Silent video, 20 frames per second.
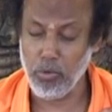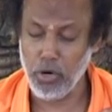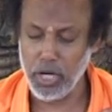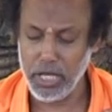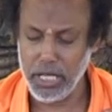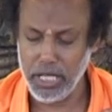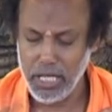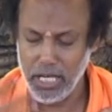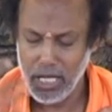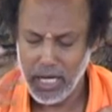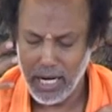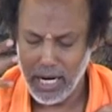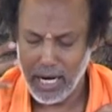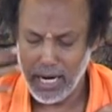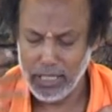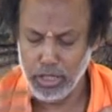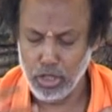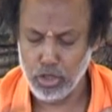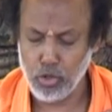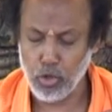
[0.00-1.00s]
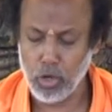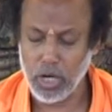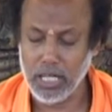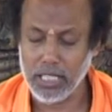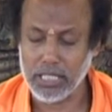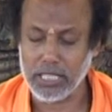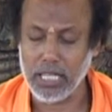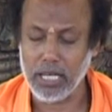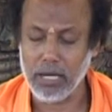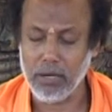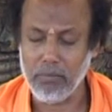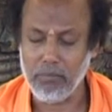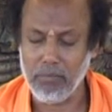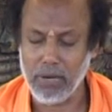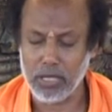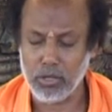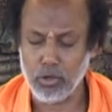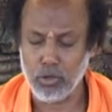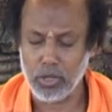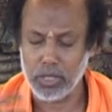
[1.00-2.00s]
body and the total cell,
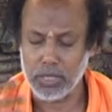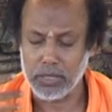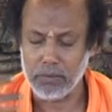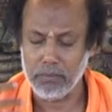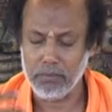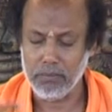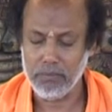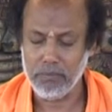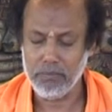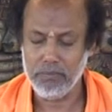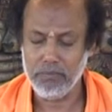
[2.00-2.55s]
macrocosm.